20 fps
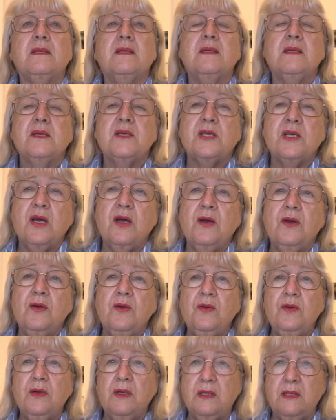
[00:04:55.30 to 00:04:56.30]

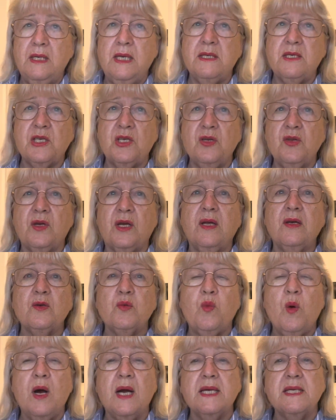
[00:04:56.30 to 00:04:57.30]
So let's look
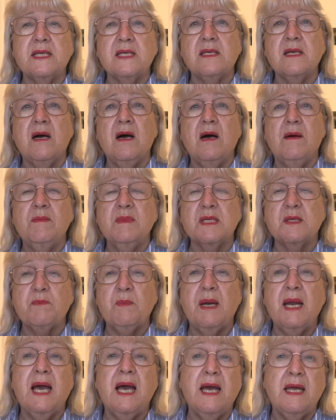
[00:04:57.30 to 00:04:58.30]
at why Starmer's
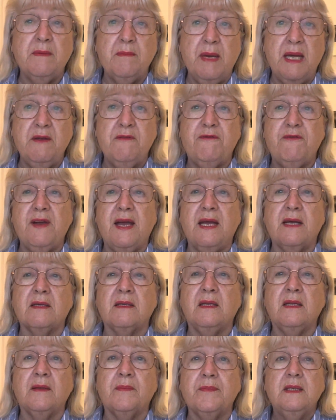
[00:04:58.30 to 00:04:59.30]
plan may
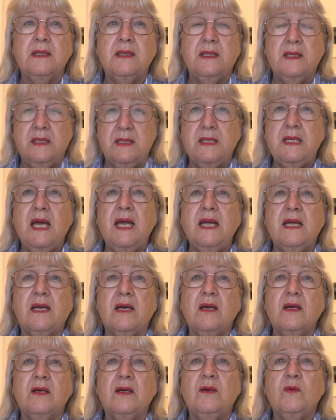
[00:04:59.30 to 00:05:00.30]
fail. Take
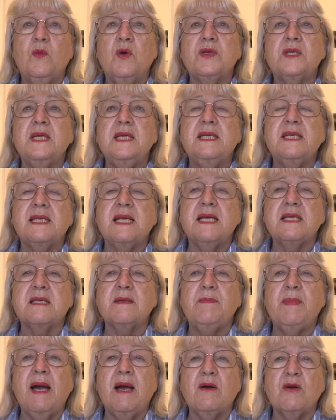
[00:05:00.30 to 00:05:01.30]
what he says
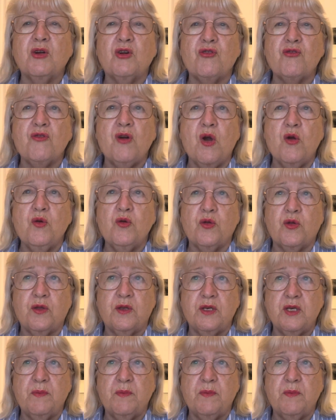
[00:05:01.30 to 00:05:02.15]
about growth to